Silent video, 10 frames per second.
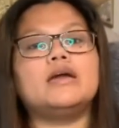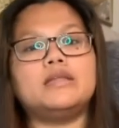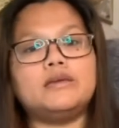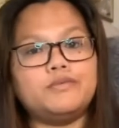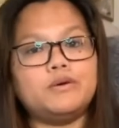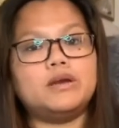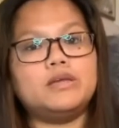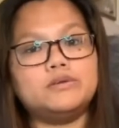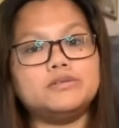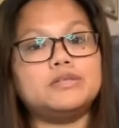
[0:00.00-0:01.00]
And if you are
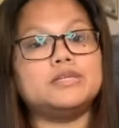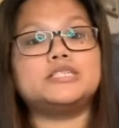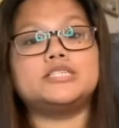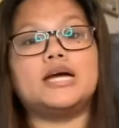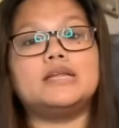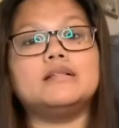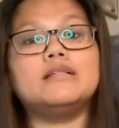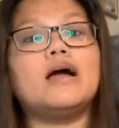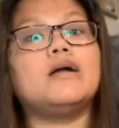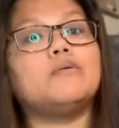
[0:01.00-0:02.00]
new to this
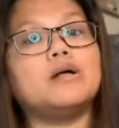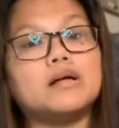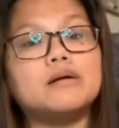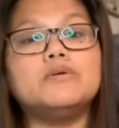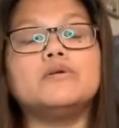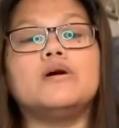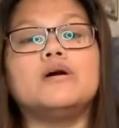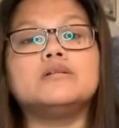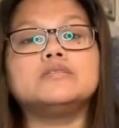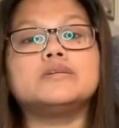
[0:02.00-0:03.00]
channel, I welcome you
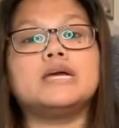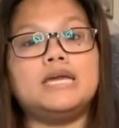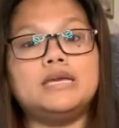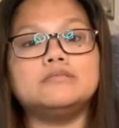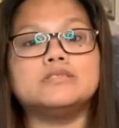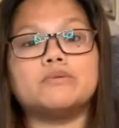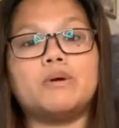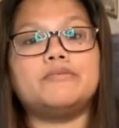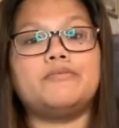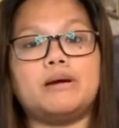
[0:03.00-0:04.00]
all to the Eaton
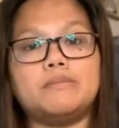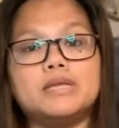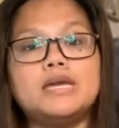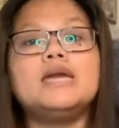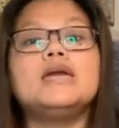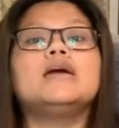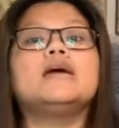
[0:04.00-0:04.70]
Squad family.